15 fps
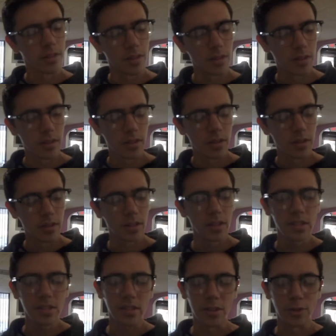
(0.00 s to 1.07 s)

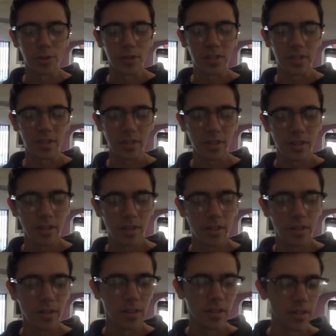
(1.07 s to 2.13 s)
This is interesting.
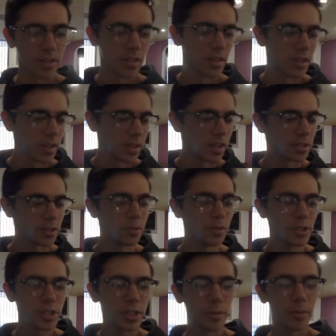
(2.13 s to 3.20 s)
It's
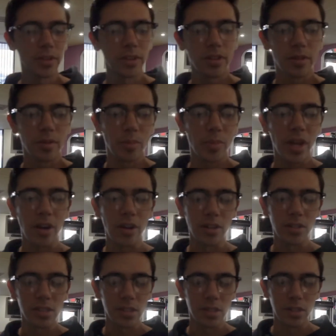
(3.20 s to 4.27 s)
only showing
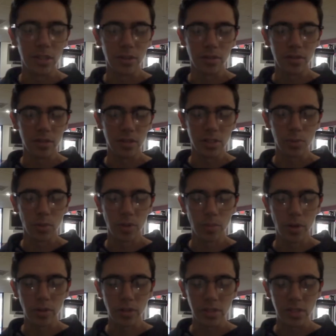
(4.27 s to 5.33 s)
Paras near this one
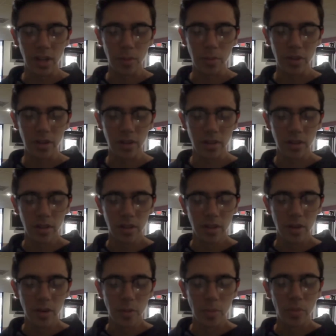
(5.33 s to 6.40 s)
Pokestop here,
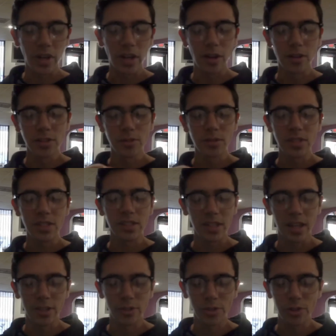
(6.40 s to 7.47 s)
but I also see
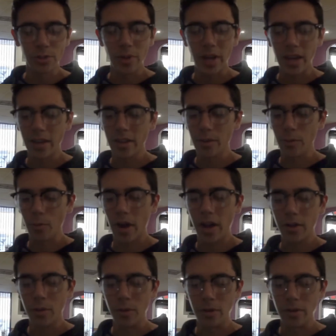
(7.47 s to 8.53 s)
Sandshrew and
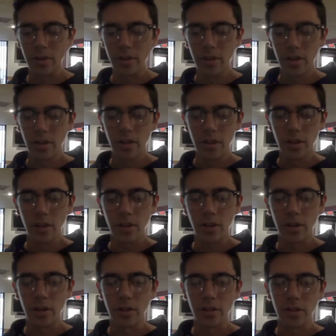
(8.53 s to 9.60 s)
Rhyhorn
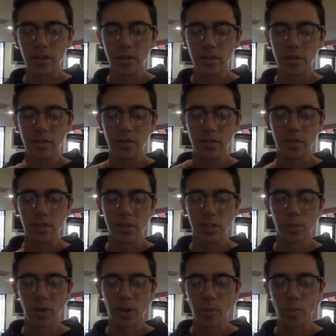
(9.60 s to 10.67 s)
on the
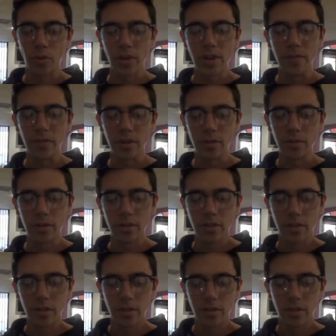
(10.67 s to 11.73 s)
small preview.
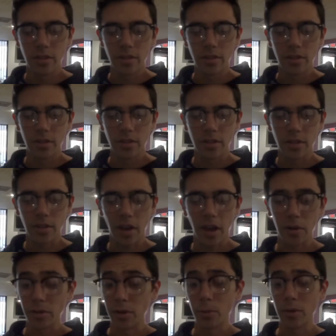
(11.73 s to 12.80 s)
I
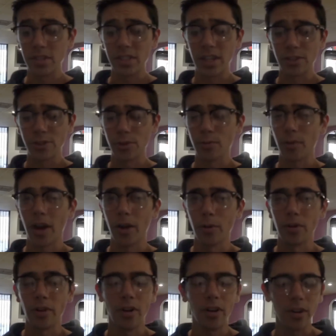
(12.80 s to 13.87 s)
don't know where Sandshrew and
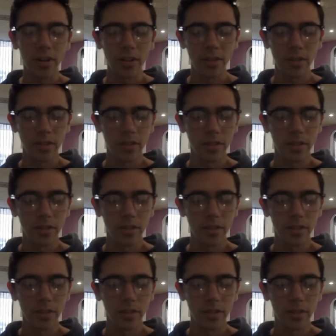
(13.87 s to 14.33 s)
Rhyhorn are,